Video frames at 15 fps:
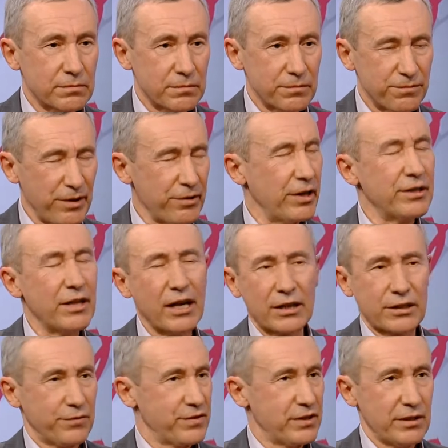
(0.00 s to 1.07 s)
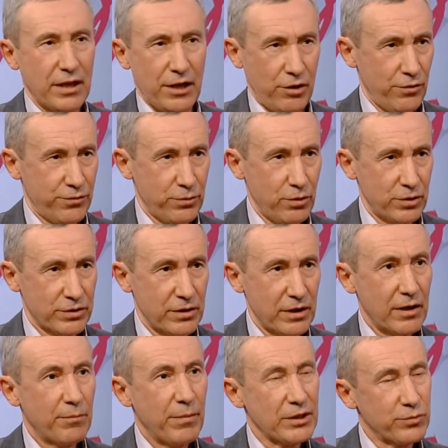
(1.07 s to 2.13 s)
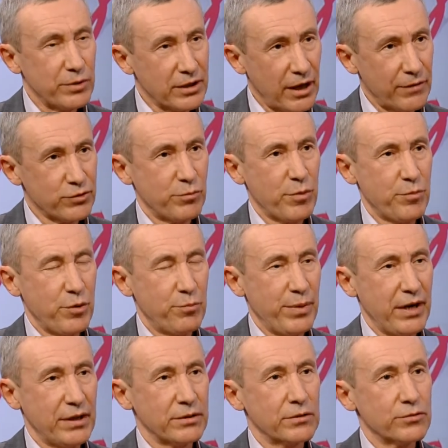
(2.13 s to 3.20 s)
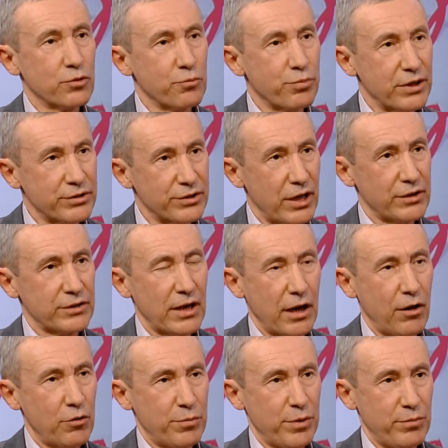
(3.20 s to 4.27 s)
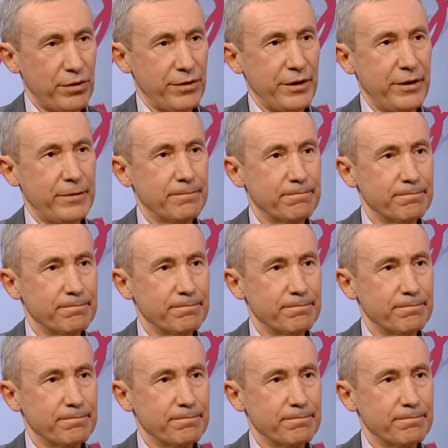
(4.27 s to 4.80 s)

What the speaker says: very negative scenario, of course, but we have to be prepared to protect our people there.